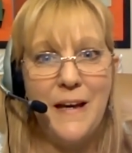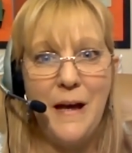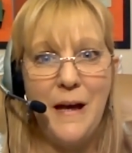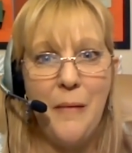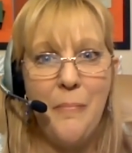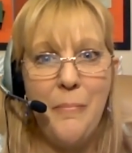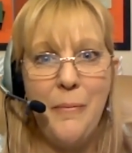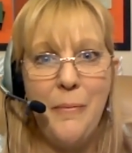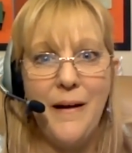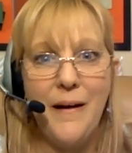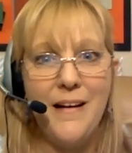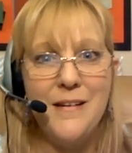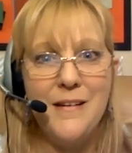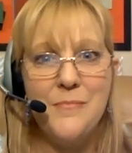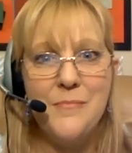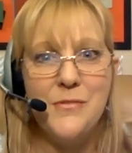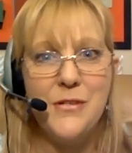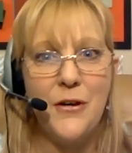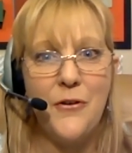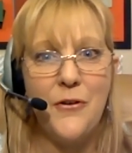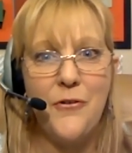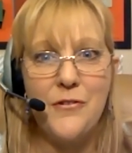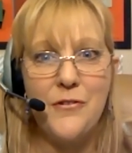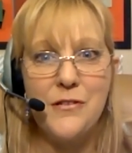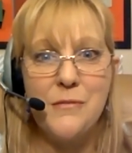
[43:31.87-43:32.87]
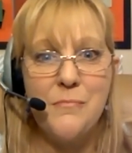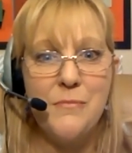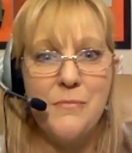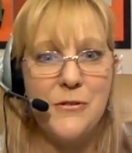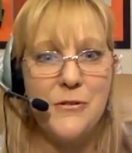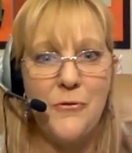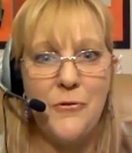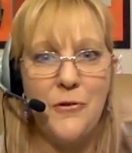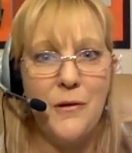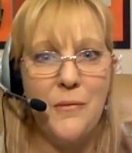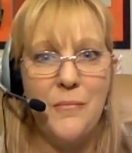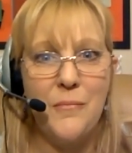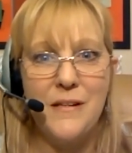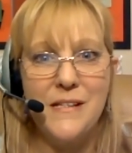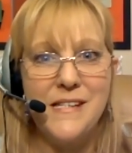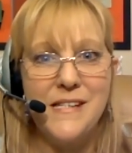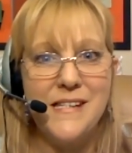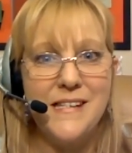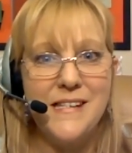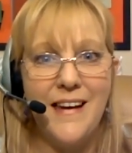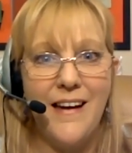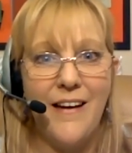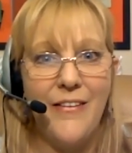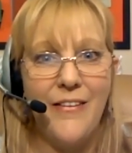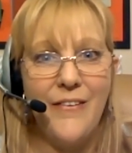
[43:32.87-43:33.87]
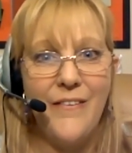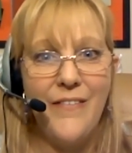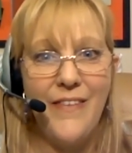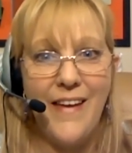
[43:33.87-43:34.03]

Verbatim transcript: camping items and Christmas ornaments together.